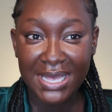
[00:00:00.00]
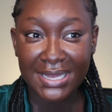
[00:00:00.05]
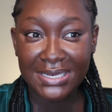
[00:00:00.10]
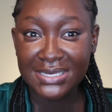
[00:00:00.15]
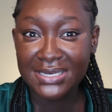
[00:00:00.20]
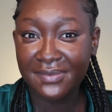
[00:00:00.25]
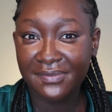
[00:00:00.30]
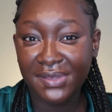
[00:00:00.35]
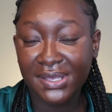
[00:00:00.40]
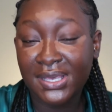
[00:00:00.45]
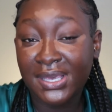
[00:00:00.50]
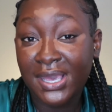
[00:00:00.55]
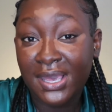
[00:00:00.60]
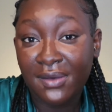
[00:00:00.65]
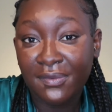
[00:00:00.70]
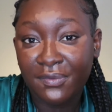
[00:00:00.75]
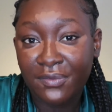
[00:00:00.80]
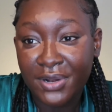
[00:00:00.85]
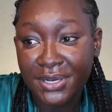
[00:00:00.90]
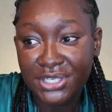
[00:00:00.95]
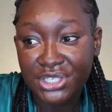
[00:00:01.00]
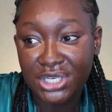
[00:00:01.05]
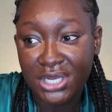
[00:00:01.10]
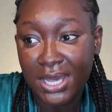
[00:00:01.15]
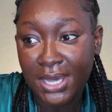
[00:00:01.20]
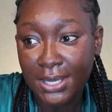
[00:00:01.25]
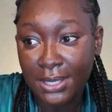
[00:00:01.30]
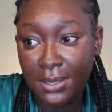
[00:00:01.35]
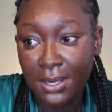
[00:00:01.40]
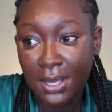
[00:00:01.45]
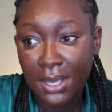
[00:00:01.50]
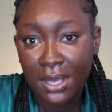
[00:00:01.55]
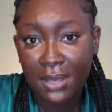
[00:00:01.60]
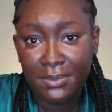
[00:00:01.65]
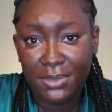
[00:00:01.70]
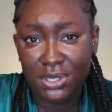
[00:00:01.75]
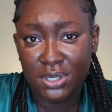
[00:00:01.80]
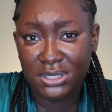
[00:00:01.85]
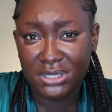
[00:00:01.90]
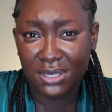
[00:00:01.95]
I didn't even care for a check,
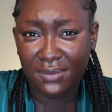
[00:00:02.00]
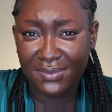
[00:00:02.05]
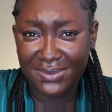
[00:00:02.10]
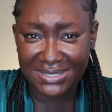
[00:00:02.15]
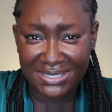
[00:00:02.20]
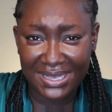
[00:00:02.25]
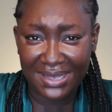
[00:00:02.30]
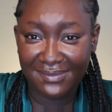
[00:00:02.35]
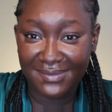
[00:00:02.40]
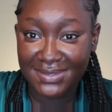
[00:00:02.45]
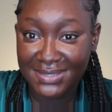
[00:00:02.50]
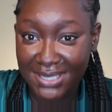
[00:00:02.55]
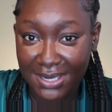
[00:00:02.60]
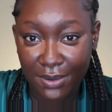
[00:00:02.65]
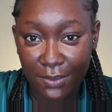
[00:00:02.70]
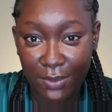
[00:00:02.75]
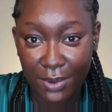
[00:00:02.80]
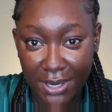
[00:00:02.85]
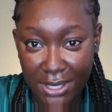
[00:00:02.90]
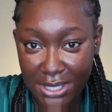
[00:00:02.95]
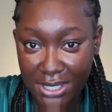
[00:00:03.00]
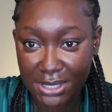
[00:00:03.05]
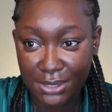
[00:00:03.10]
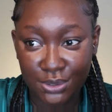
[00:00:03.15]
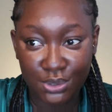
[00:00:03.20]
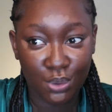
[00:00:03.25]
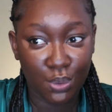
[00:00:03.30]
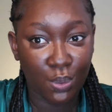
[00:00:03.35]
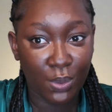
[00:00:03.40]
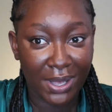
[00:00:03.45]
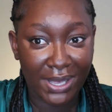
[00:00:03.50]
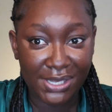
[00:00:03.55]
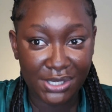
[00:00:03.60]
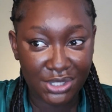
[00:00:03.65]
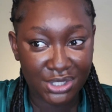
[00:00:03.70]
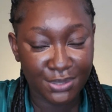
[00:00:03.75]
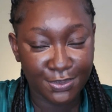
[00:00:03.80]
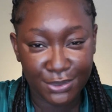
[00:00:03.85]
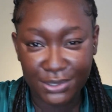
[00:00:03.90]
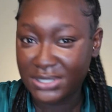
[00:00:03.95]
because obviously I haven't started working, so why are
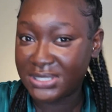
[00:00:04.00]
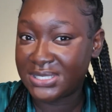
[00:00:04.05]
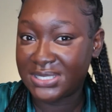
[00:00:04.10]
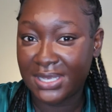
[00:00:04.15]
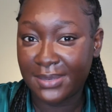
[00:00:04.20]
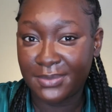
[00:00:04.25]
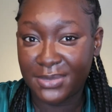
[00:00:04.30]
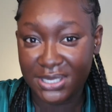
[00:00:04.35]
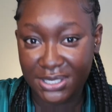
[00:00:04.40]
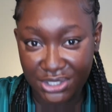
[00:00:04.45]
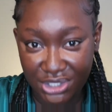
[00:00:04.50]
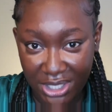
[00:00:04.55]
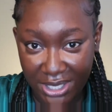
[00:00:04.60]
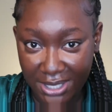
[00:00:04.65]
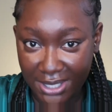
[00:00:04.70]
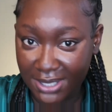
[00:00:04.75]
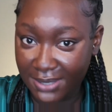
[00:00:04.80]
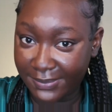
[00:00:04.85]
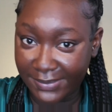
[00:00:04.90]
you supposed to send me a check?